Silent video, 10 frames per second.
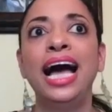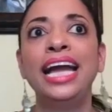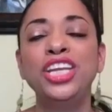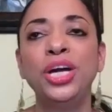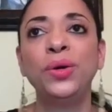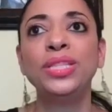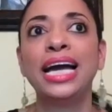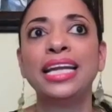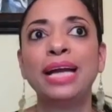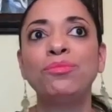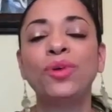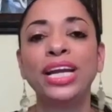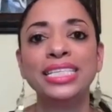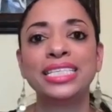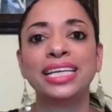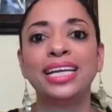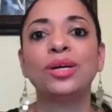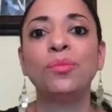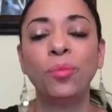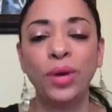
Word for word: I know that I'm raising